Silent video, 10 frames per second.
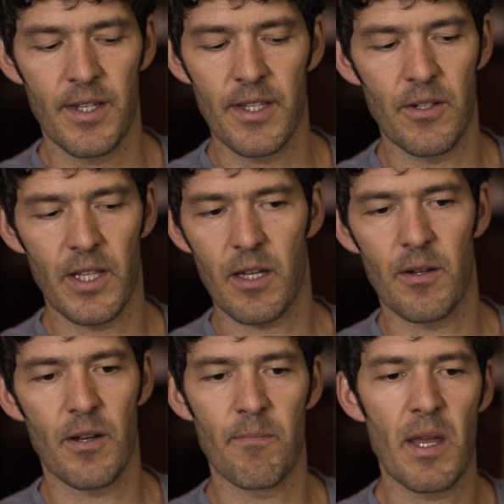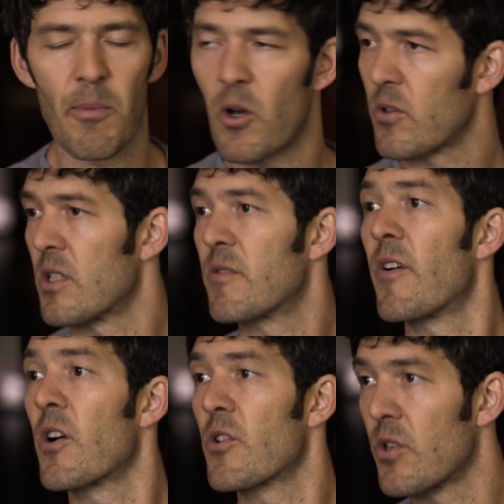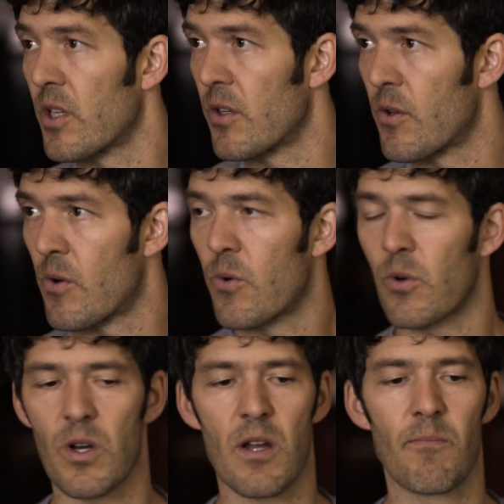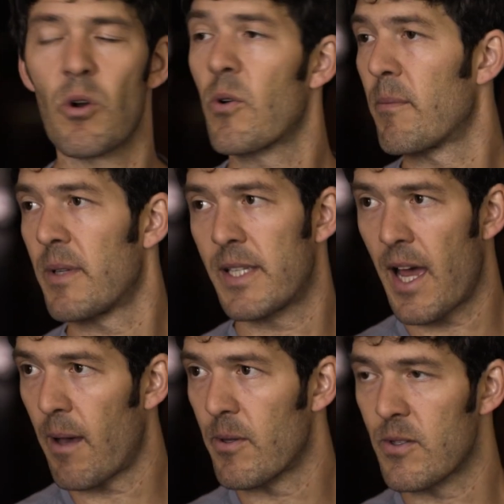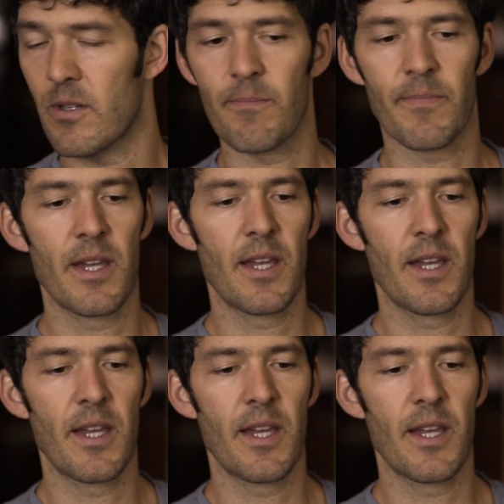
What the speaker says: like a metabolic dysfunction or broken metabolism. Yeah.